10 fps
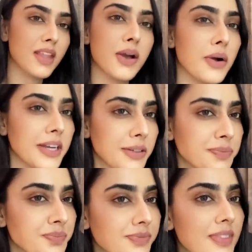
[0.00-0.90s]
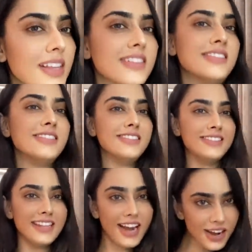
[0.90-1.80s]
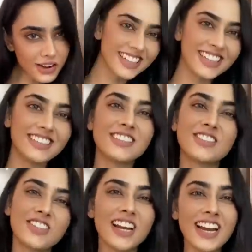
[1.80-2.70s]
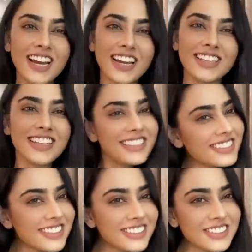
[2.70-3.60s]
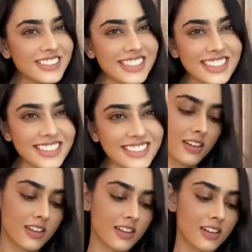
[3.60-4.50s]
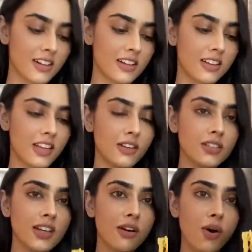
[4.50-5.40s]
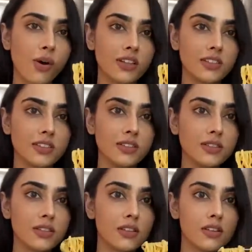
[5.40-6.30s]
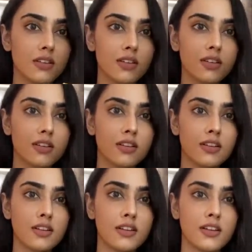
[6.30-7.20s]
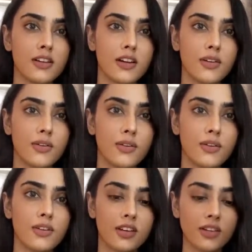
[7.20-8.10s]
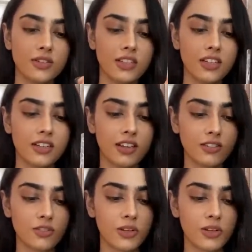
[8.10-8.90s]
Okay, now let's try the instant noodles. Can you see how hot this is? I don't know. Can you see it next to,